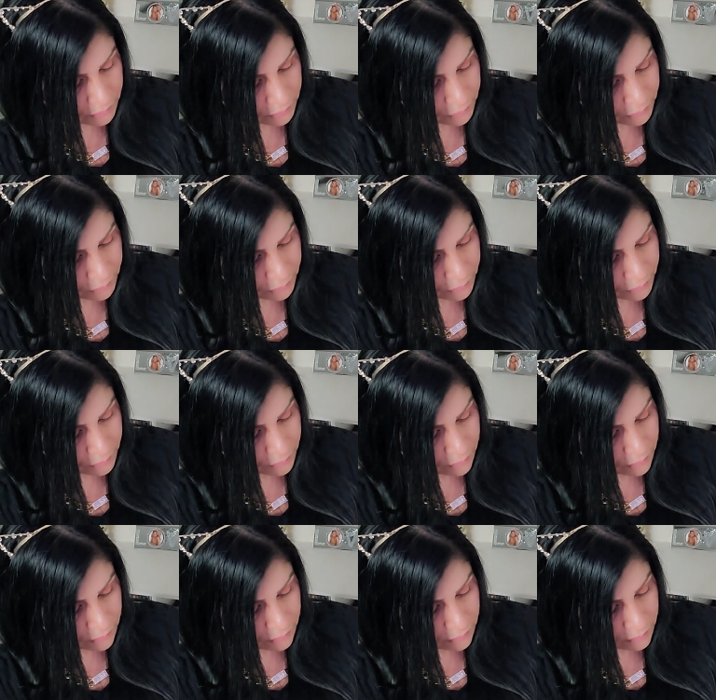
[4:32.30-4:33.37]

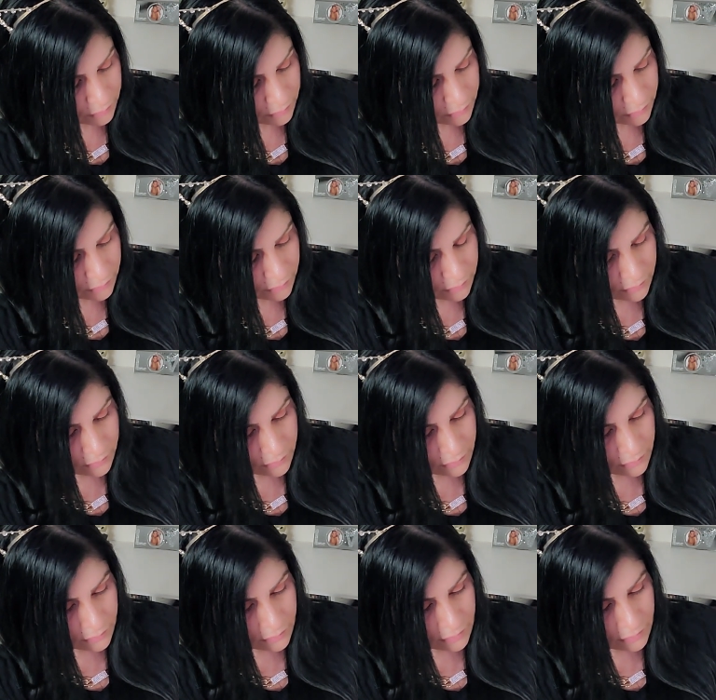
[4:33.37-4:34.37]
No one is speaking in this clip.